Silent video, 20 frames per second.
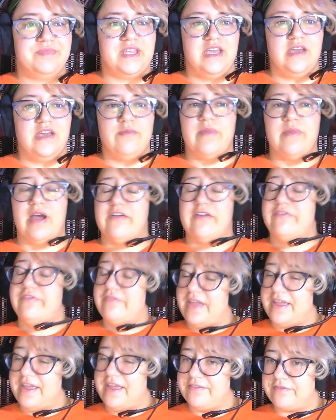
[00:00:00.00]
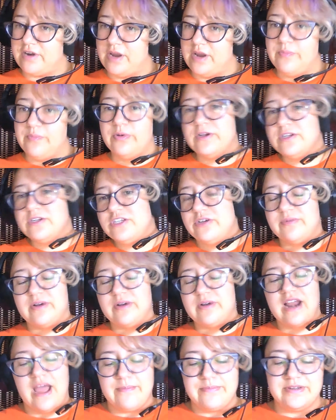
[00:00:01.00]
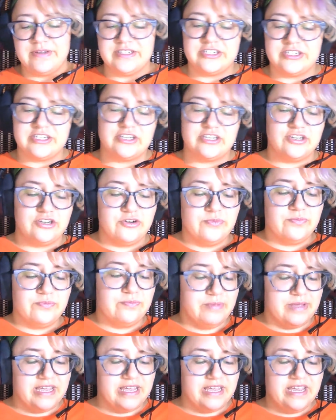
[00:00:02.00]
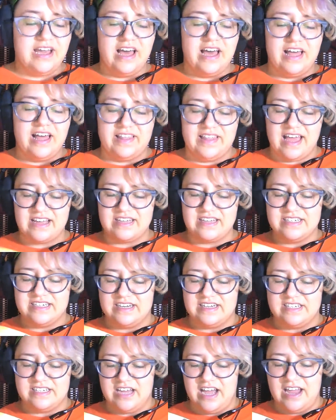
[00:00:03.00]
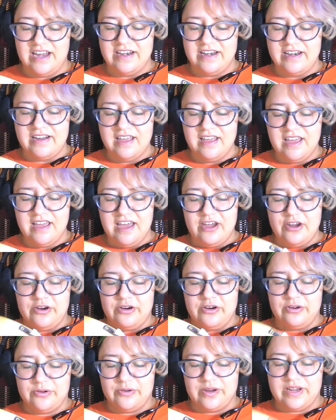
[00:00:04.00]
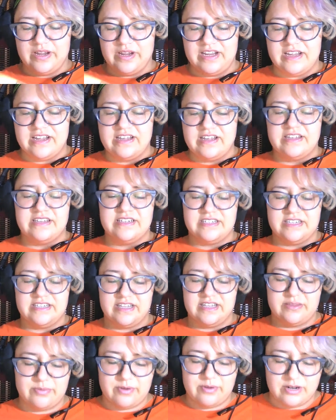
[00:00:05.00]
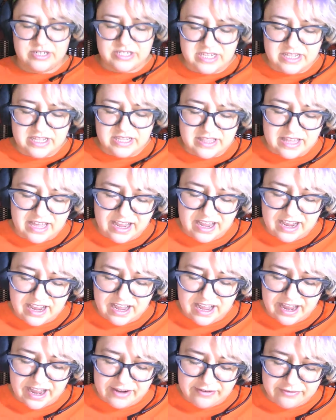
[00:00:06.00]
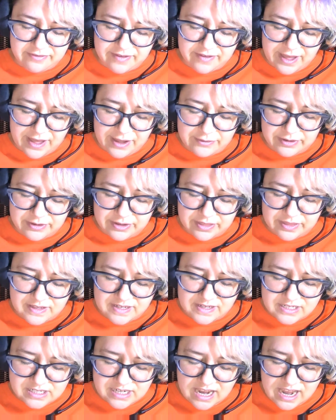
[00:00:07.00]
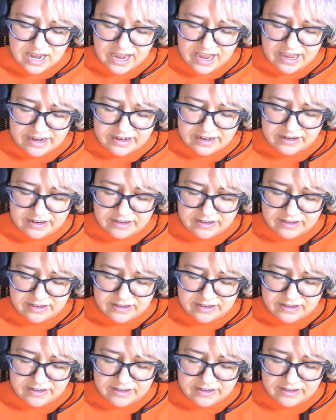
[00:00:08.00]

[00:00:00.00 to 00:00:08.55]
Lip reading: my favorite booktuber happens to be Alexa Dunn, who is the person that I found this tag